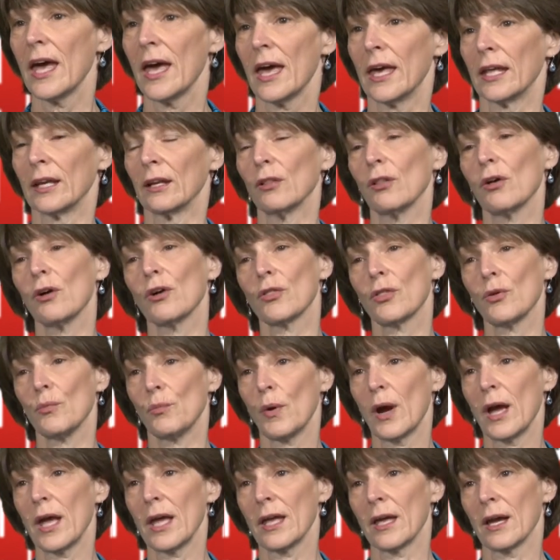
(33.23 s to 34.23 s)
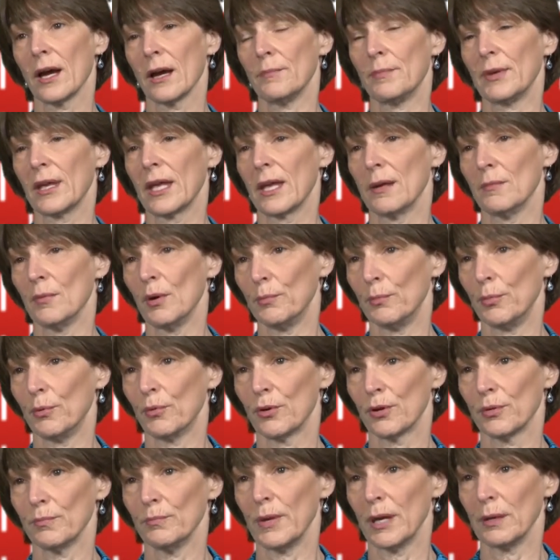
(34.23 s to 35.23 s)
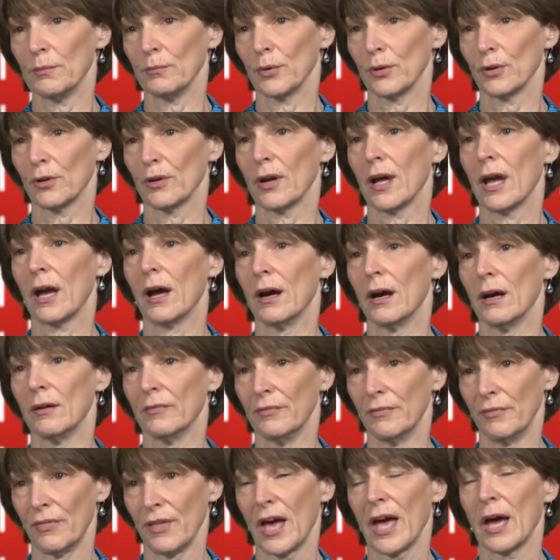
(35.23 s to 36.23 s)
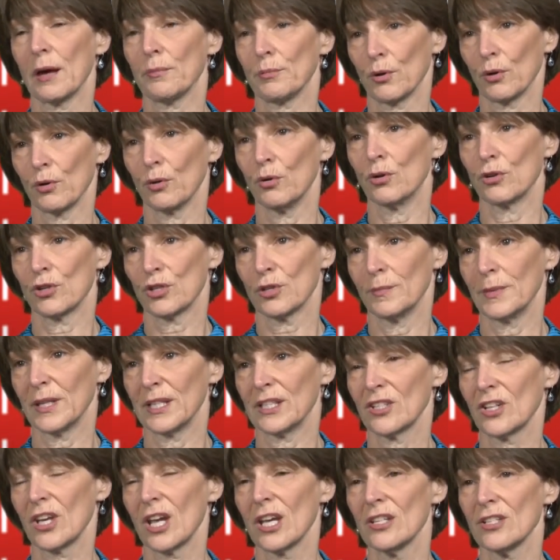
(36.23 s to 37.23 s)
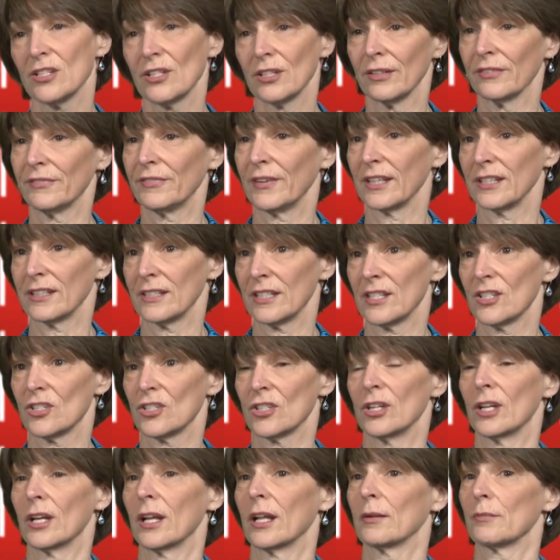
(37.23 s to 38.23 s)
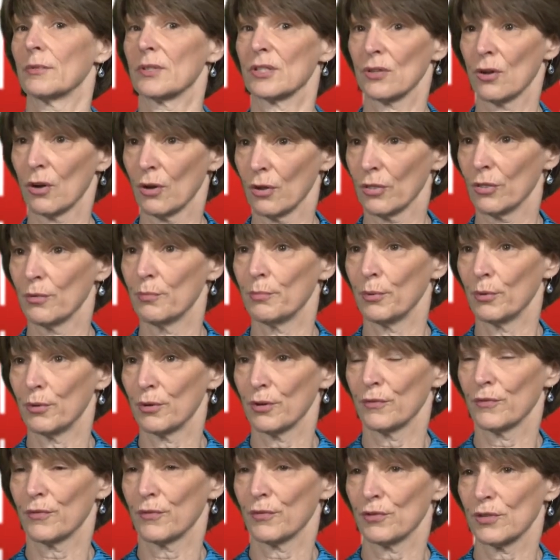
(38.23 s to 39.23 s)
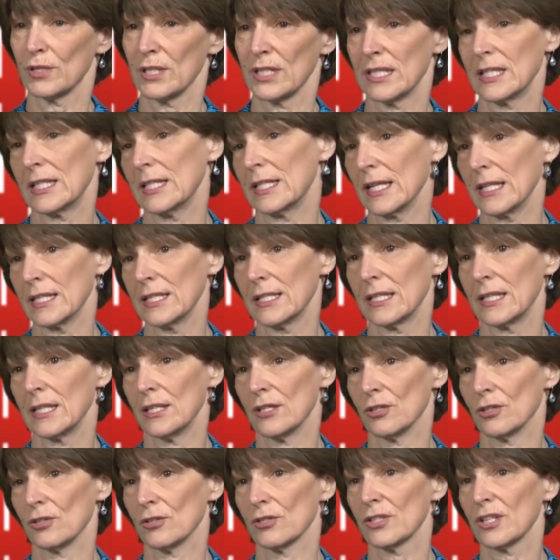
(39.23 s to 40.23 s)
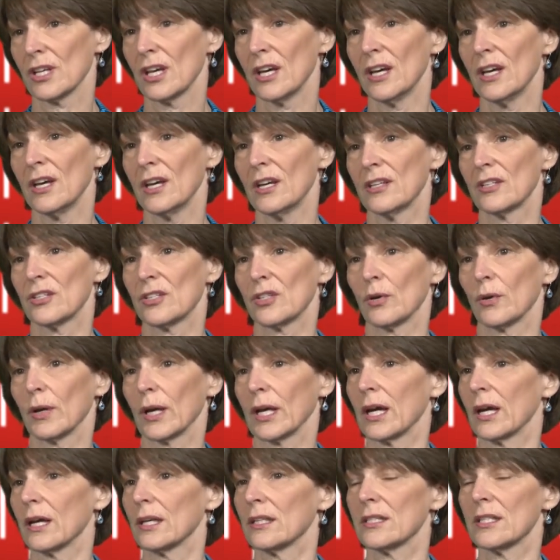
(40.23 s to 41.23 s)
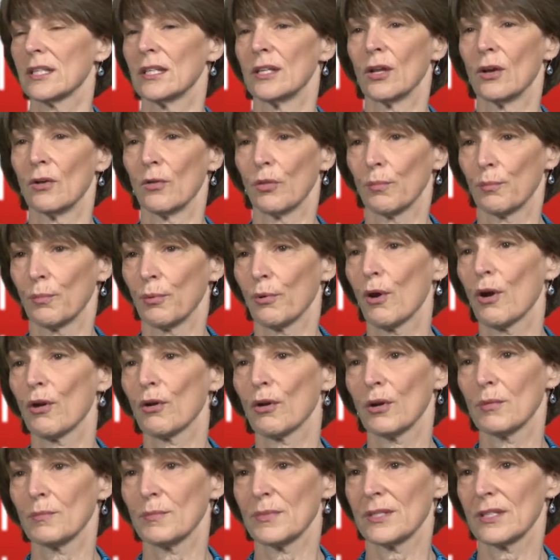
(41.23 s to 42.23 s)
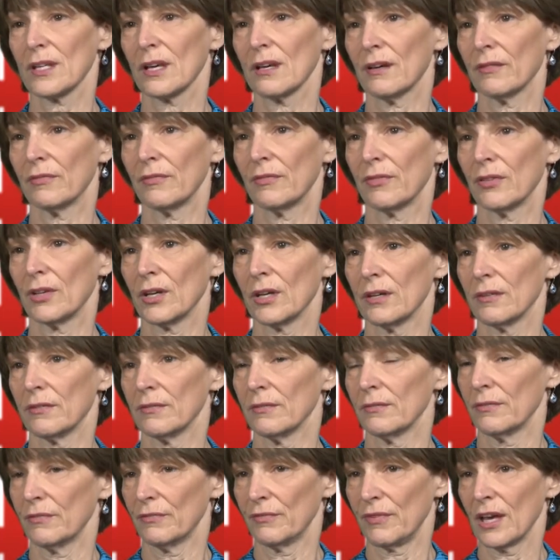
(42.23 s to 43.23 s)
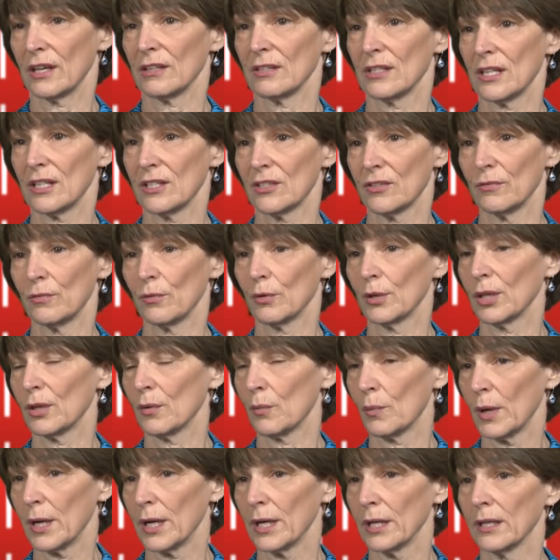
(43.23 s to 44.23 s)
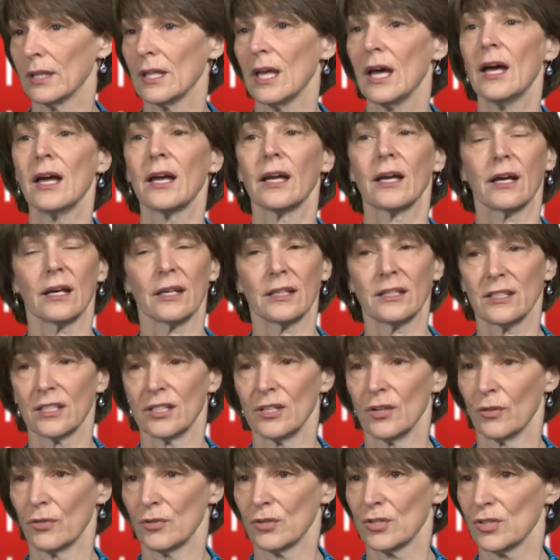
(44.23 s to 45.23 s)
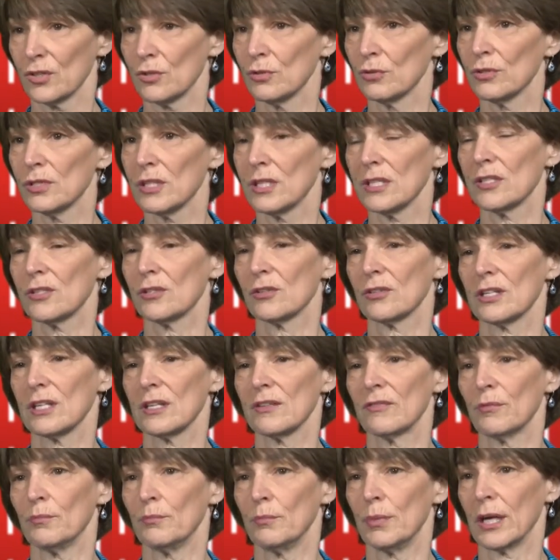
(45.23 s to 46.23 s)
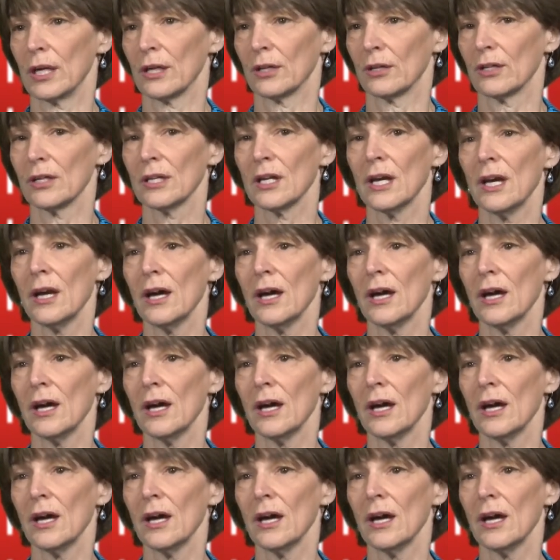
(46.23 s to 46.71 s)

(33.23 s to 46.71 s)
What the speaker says: And along the way, I became a board member of the Hatboro-Horsham Educational Foundation. I was on the board for 6 years. So I got to know the programs of the foundation really well, got to know the school district even better.